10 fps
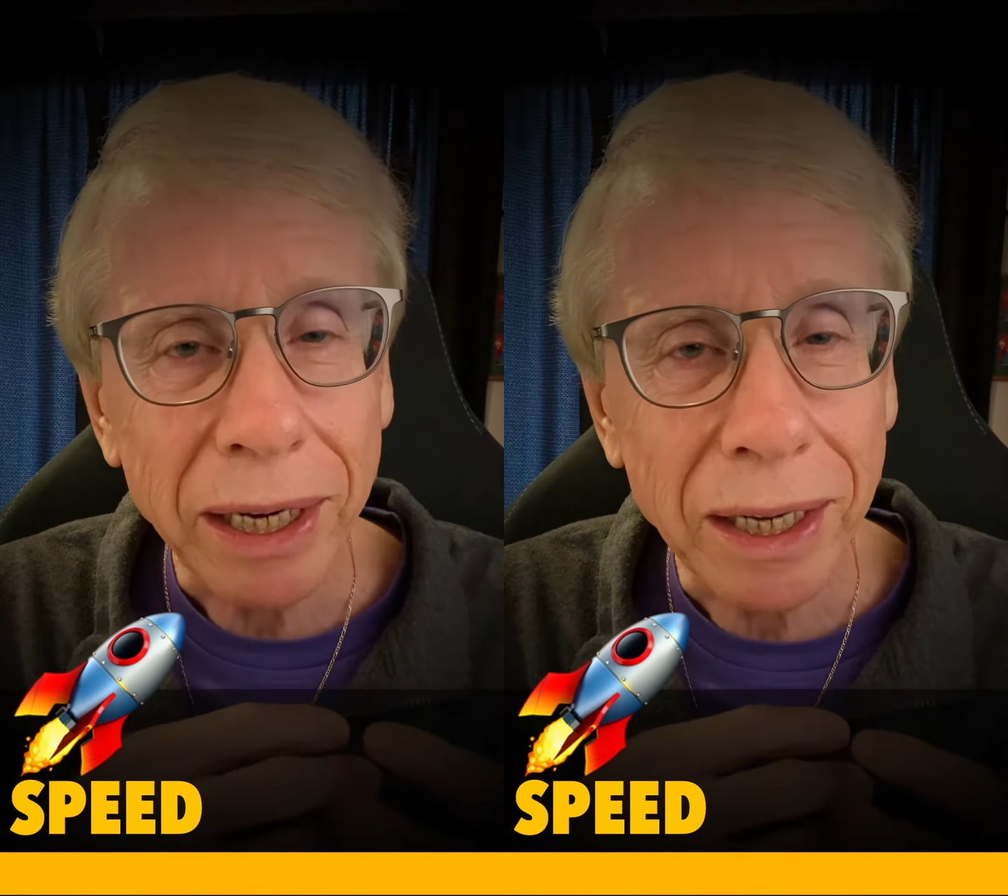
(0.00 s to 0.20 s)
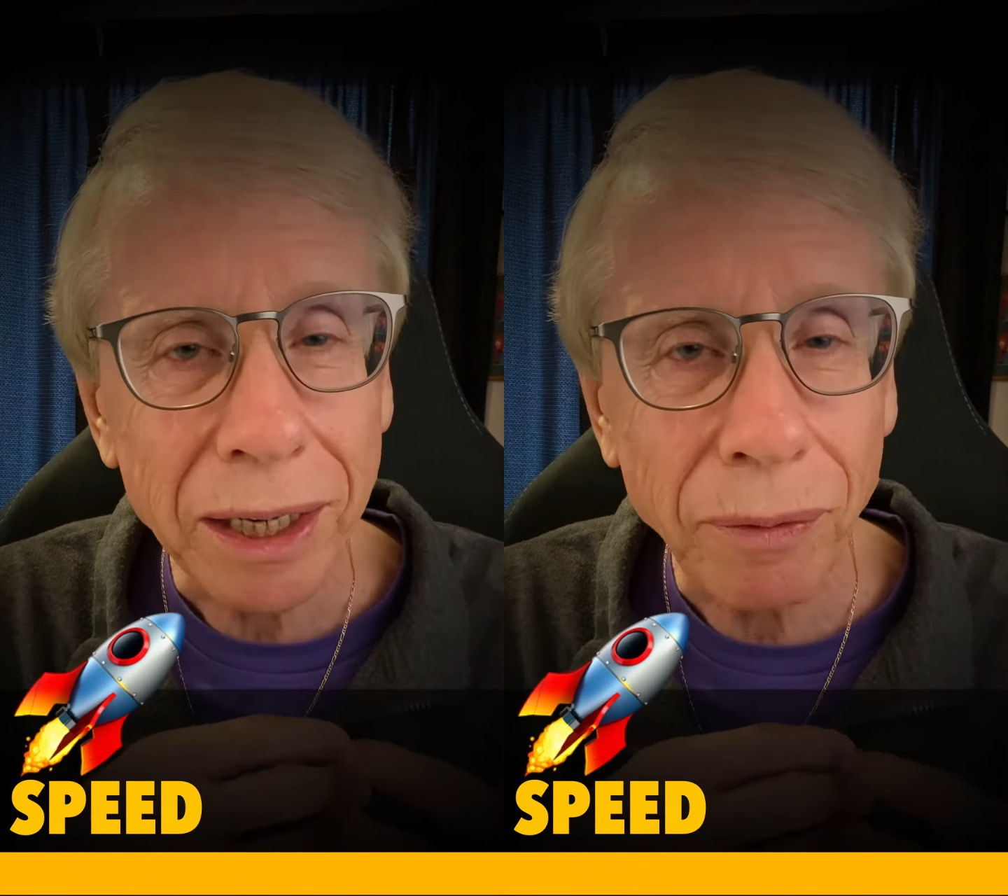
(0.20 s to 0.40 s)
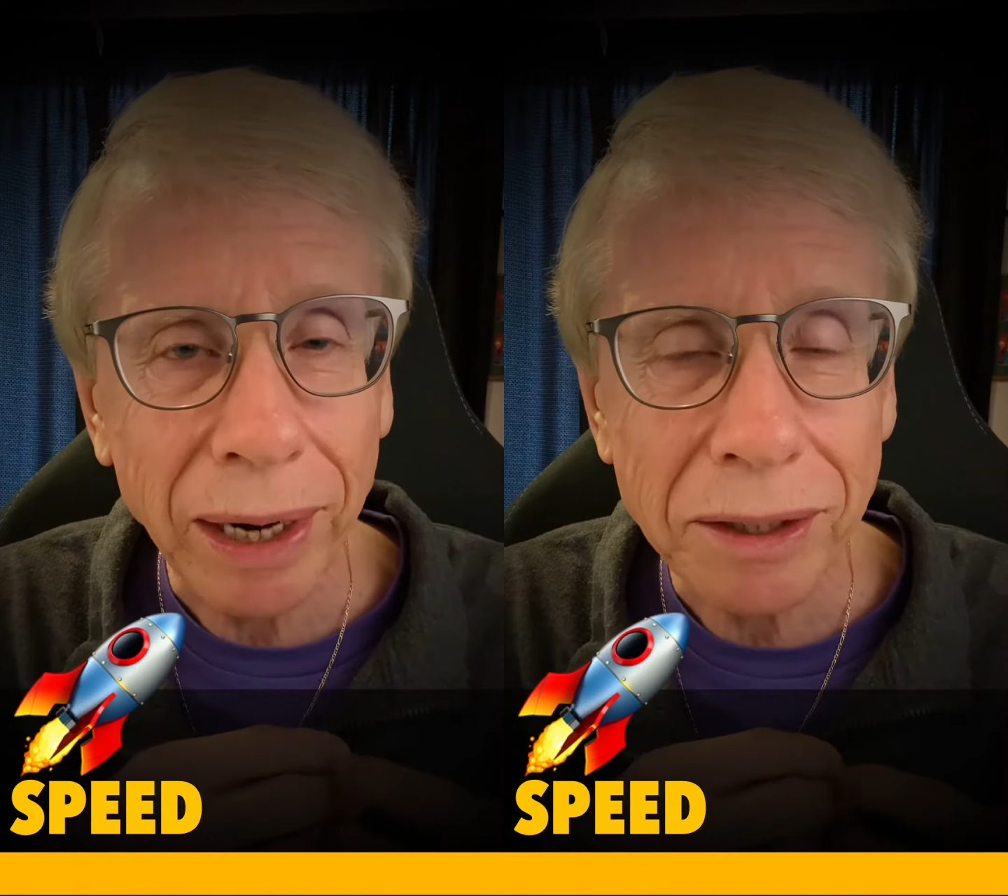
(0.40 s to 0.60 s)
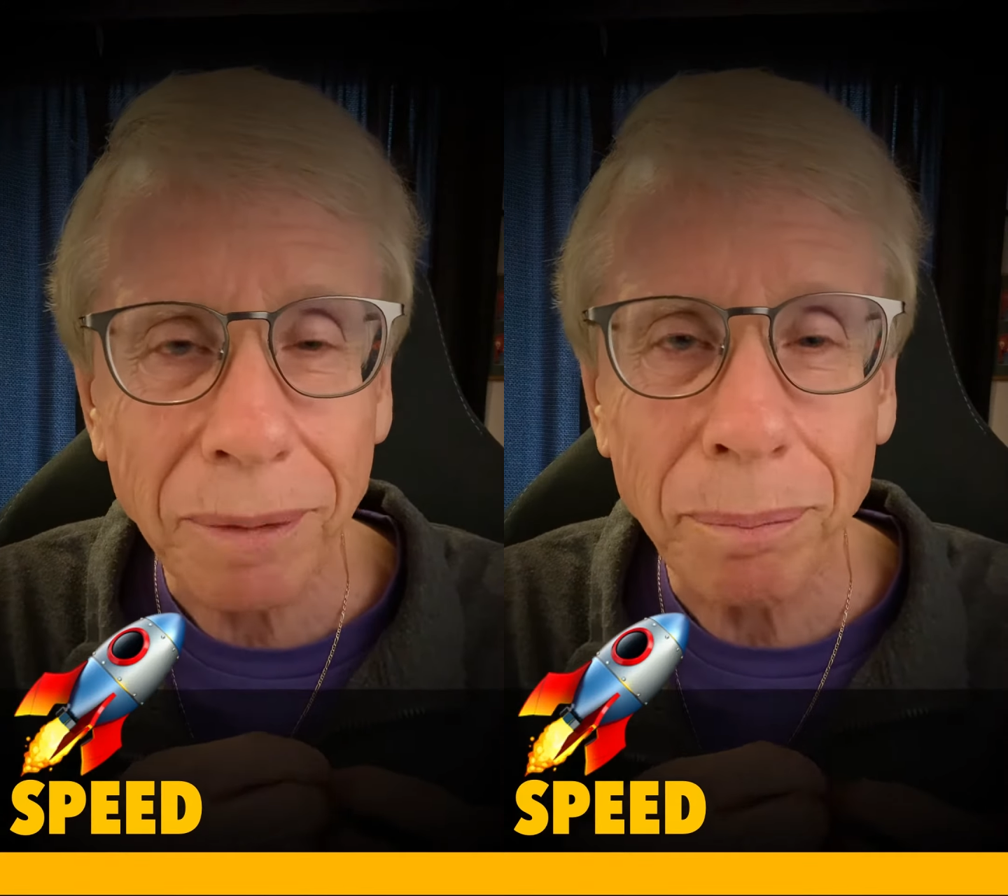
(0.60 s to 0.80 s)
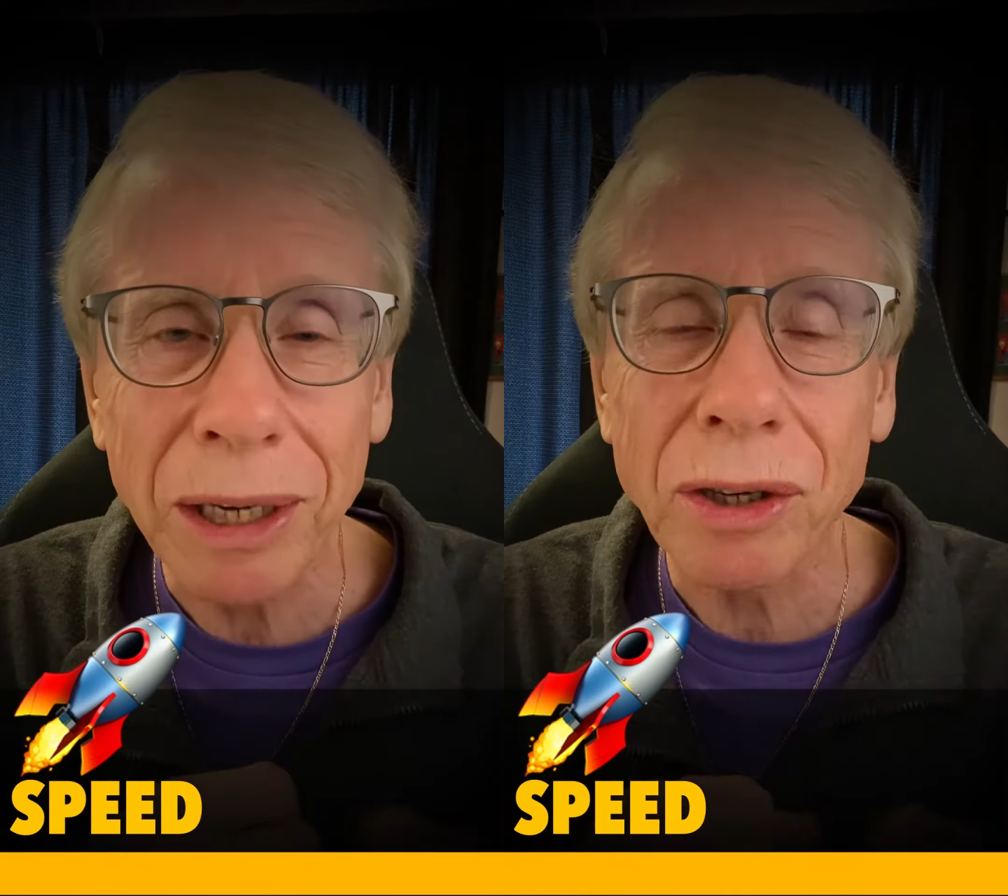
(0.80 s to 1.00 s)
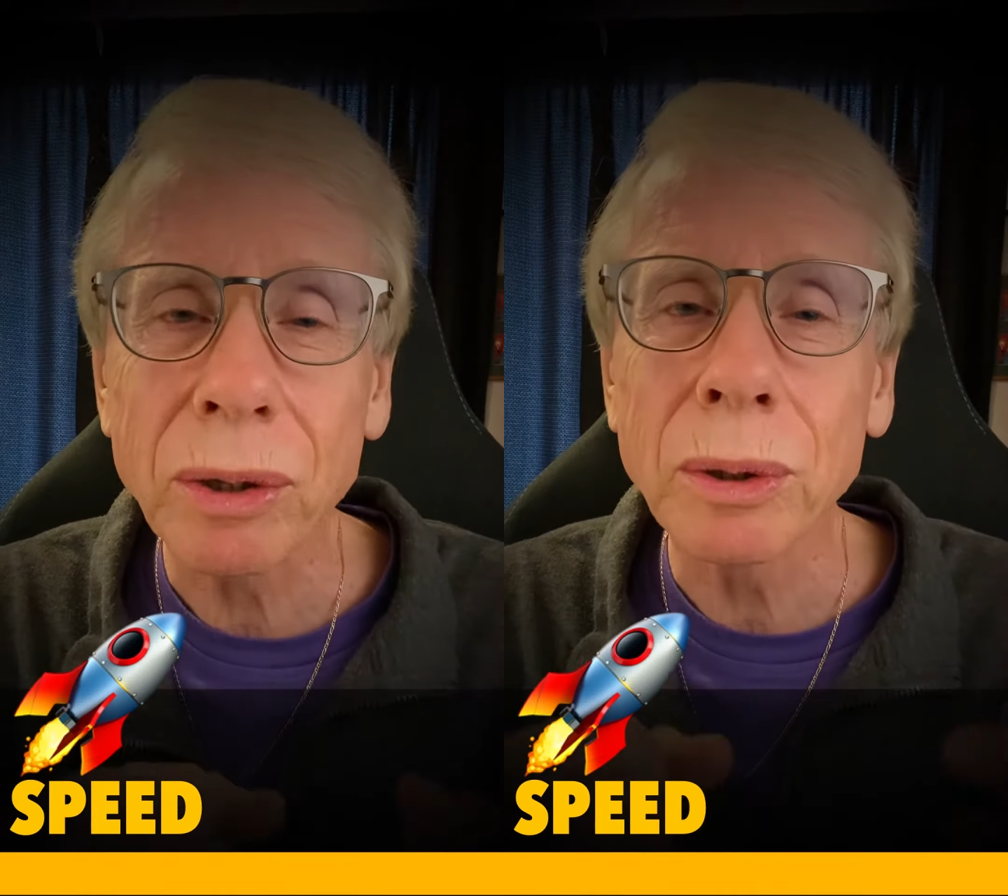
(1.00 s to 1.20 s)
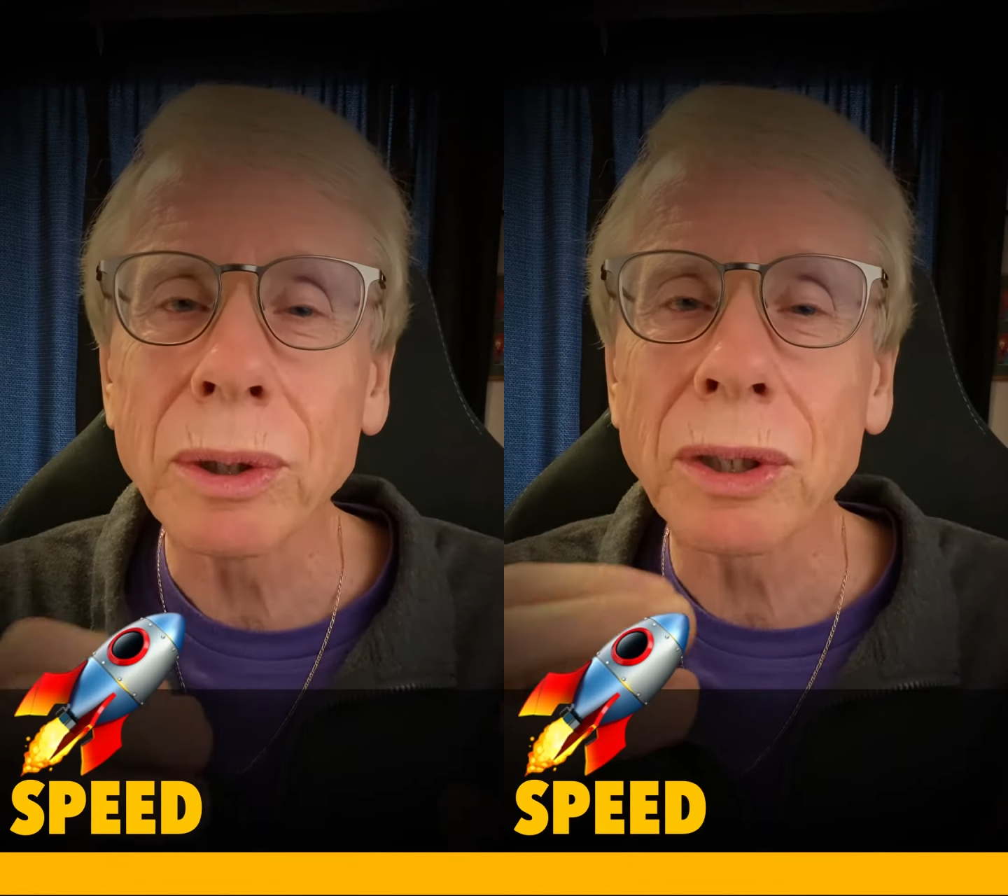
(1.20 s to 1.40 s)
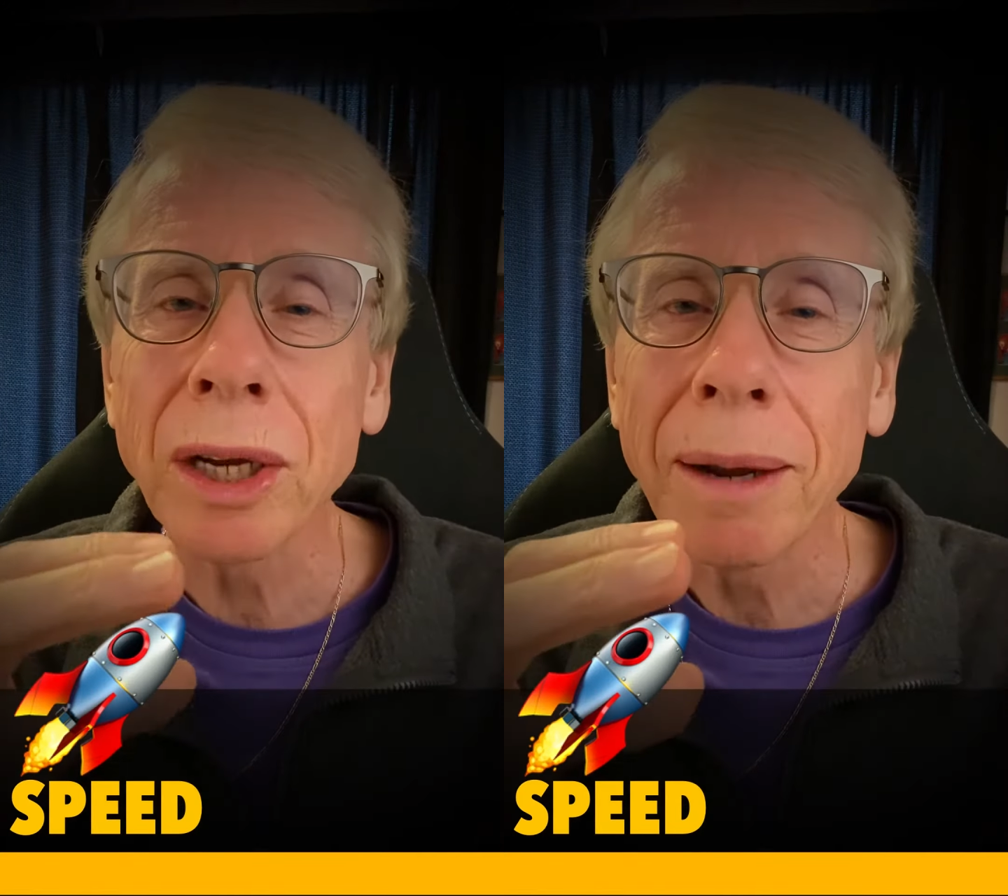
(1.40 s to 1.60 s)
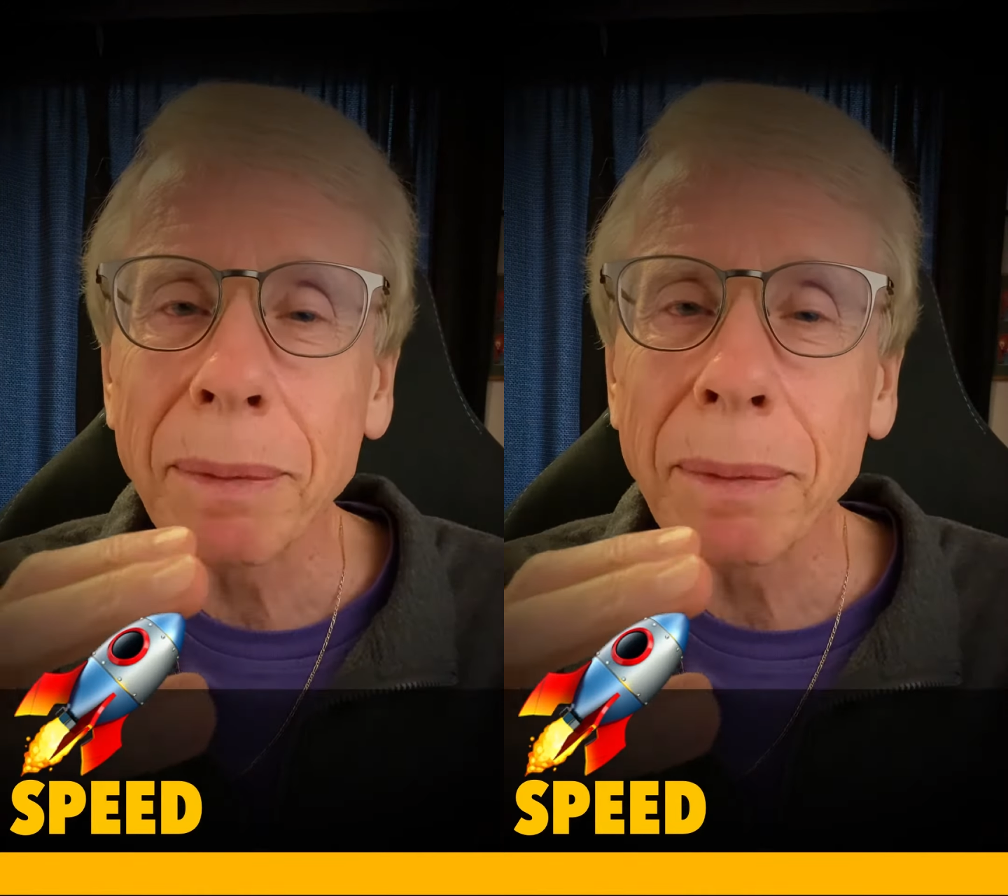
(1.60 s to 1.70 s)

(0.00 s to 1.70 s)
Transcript: getting around some mentors,